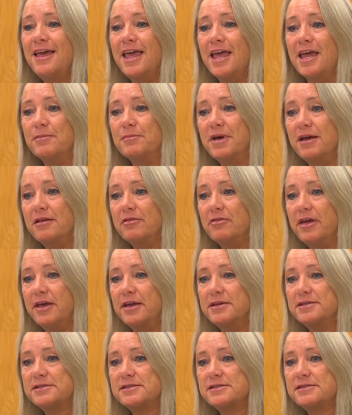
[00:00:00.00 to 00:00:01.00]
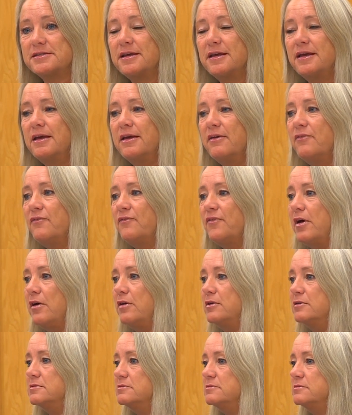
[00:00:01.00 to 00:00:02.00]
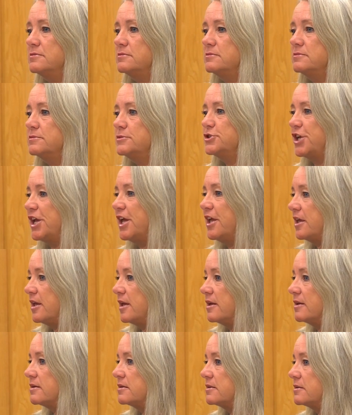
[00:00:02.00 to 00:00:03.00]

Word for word: and my legs felt shaky